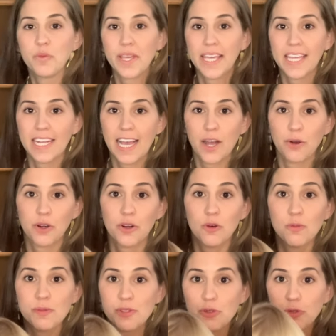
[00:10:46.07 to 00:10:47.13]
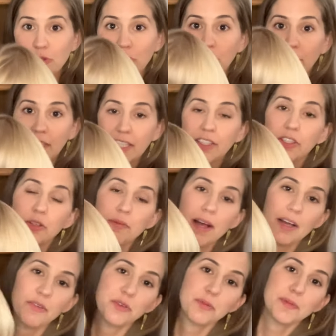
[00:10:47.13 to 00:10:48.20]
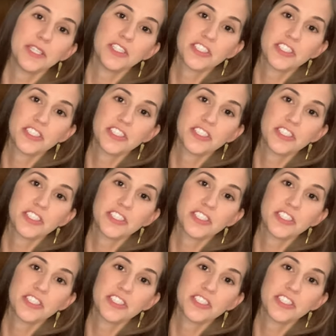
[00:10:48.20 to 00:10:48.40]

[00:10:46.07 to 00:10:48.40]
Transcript: we get our homeschool curriculum, I will be